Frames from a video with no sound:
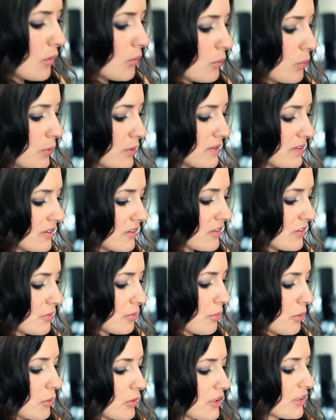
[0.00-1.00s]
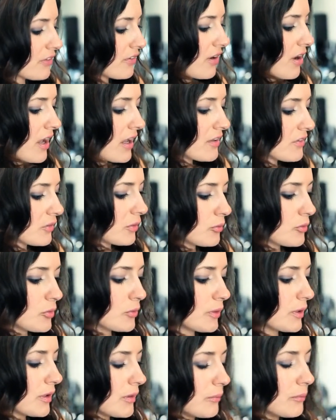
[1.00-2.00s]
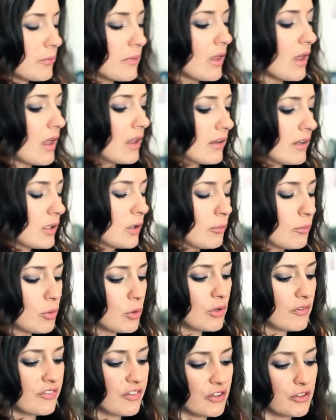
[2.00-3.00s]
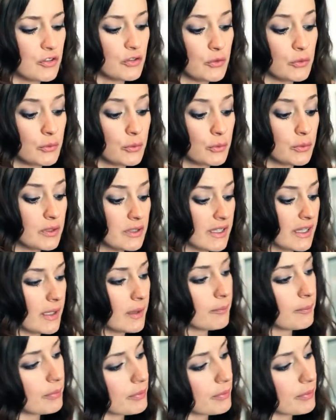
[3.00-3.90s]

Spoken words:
We did a smokier eye, so I'm doing a little more of a nude lip,